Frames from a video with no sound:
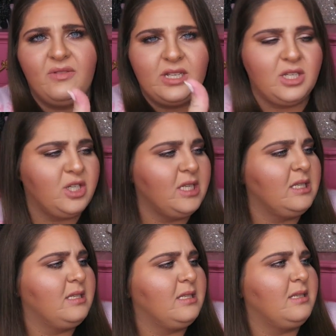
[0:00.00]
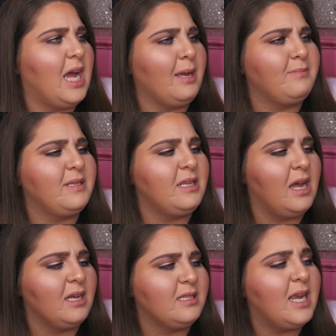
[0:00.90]
vintagey type
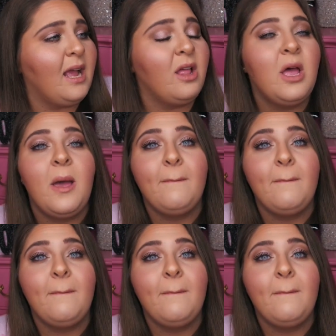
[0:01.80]
style,